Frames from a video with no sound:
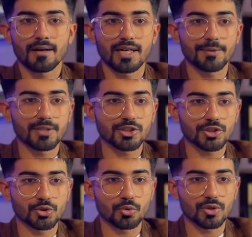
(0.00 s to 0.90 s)
Let me
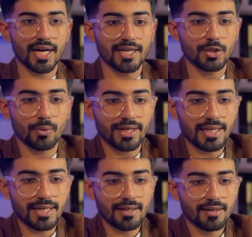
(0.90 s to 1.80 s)
just do that
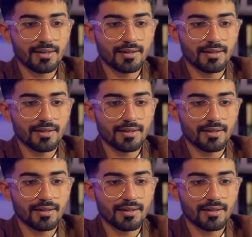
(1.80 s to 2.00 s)
quickly.